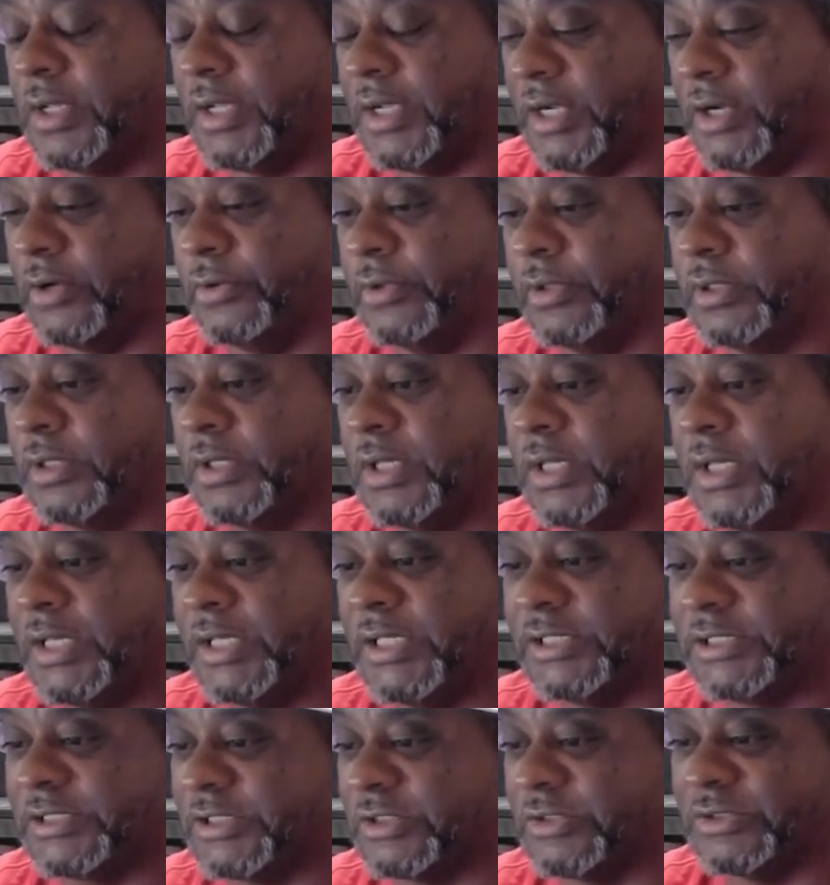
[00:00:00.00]
Era
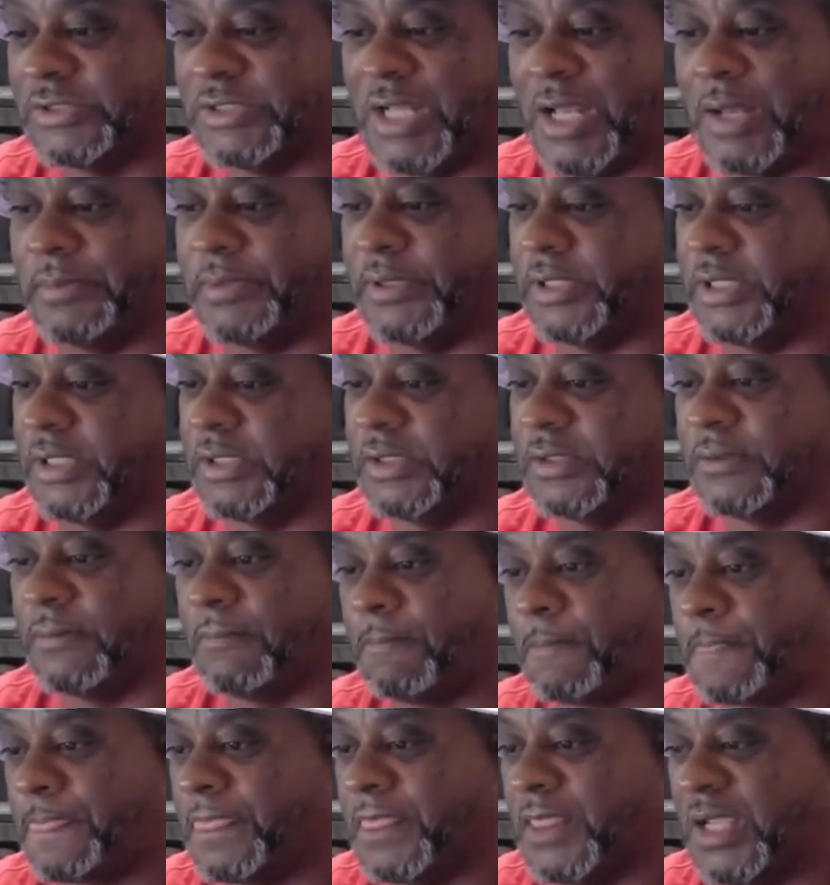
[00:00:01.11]
he still dominated
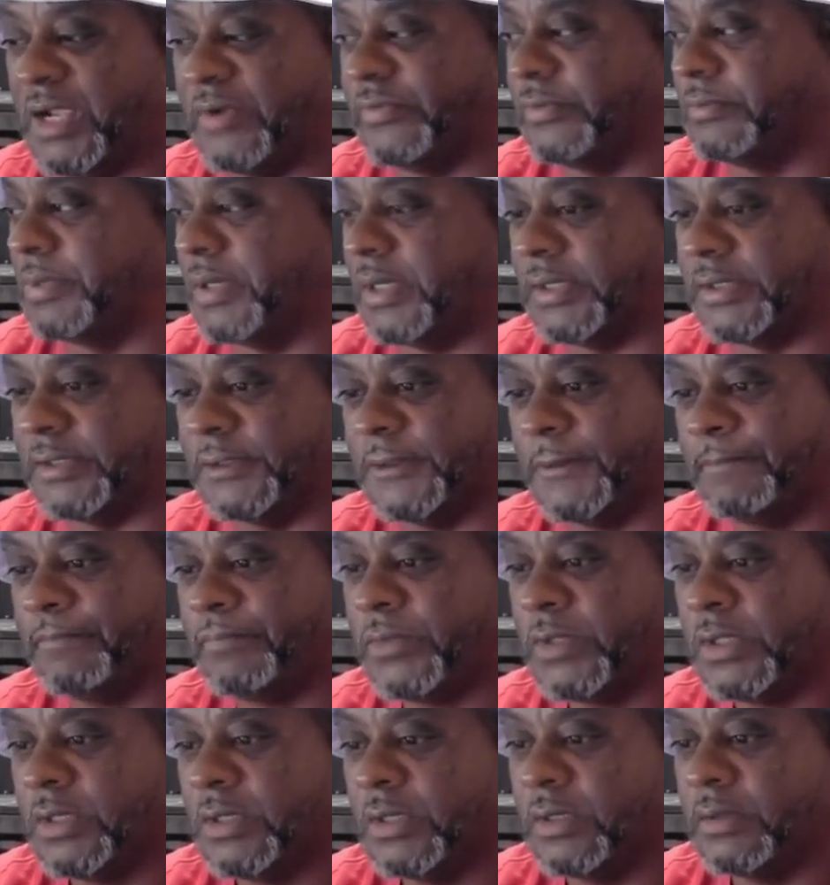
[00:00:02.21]
everybody,
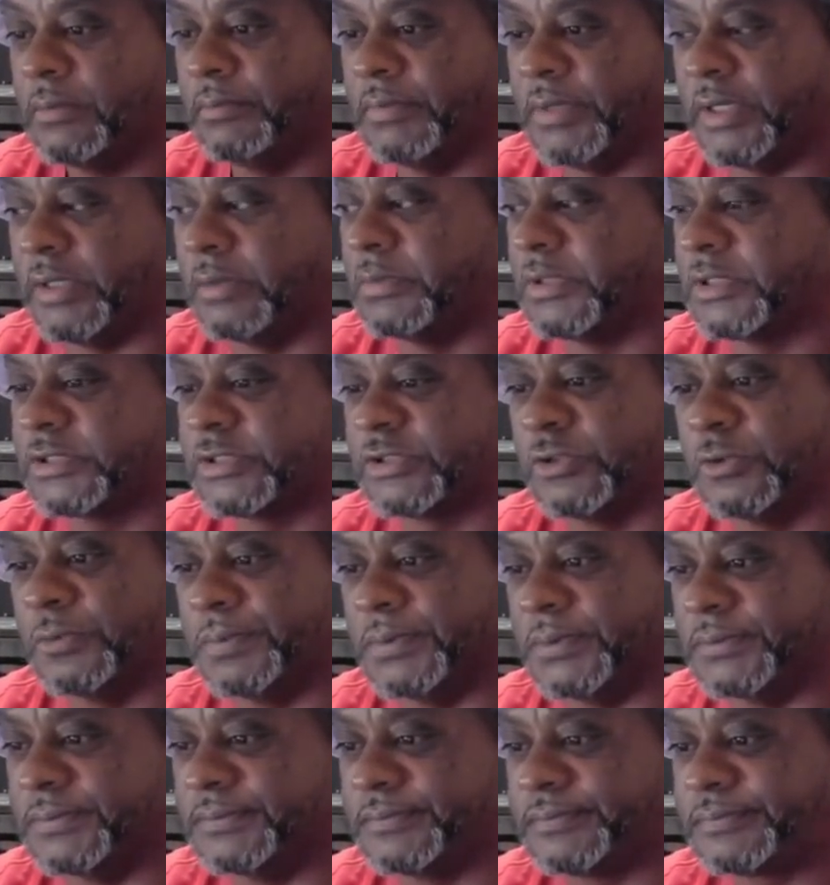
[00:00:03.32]
made him look
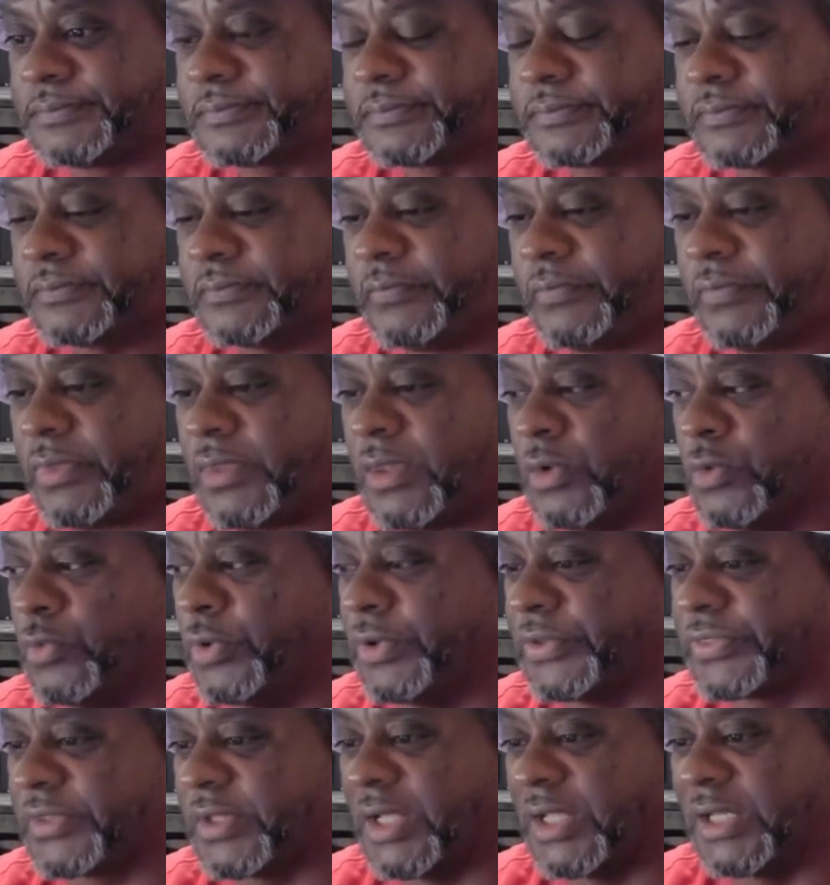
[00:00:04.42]
stupid
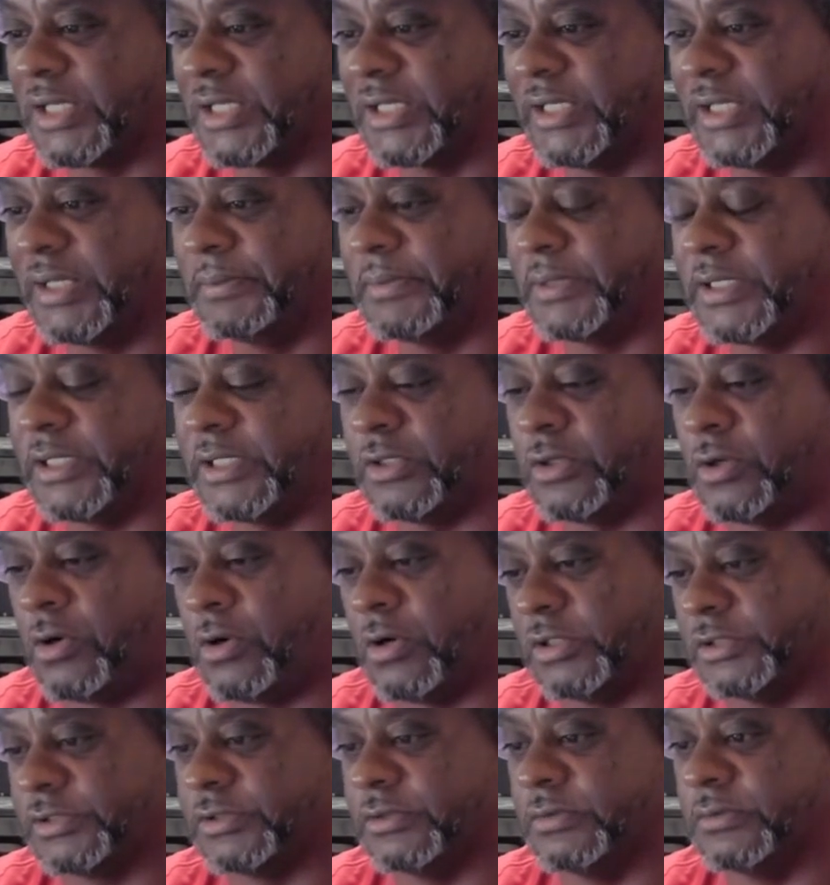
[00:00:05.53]
with a limited
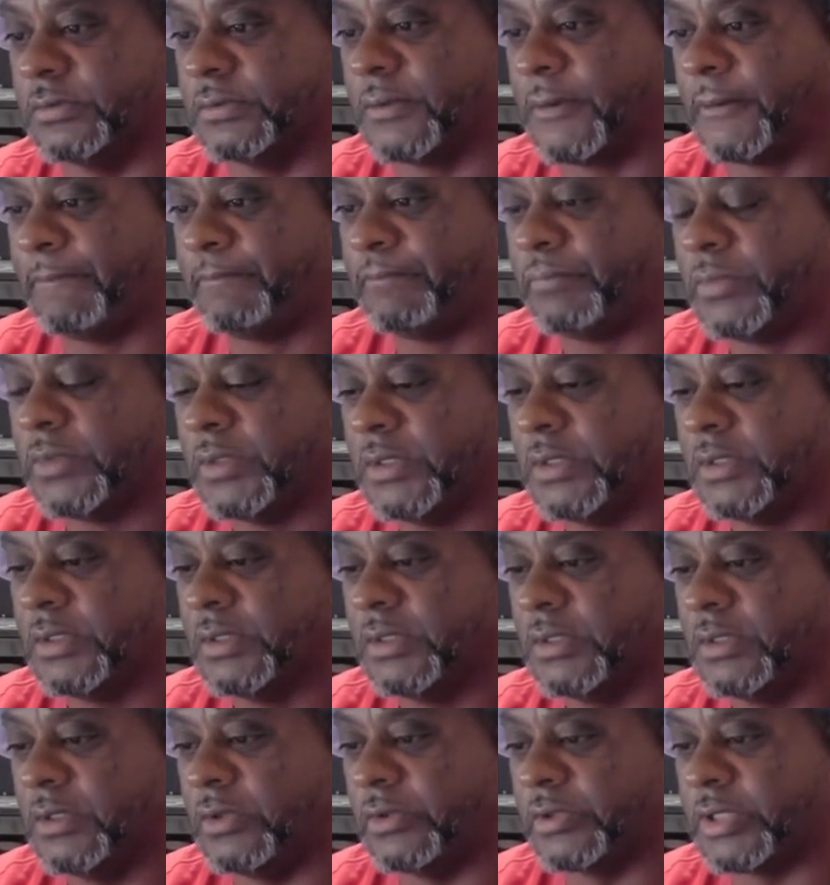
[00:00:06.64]
arsenal.
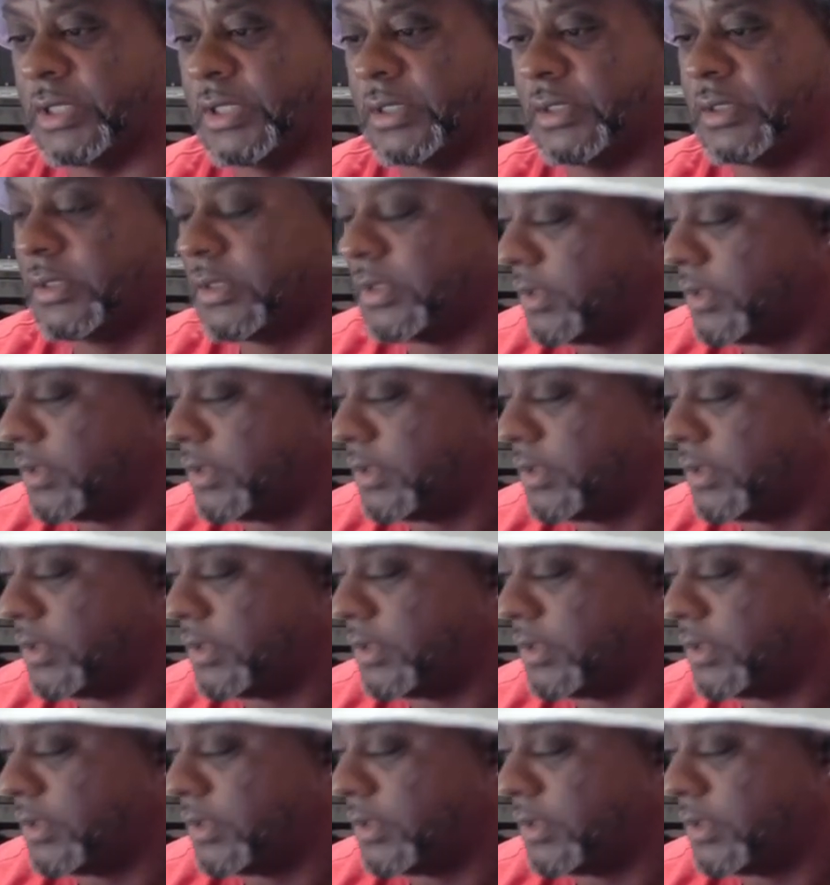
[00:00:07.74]
Okay,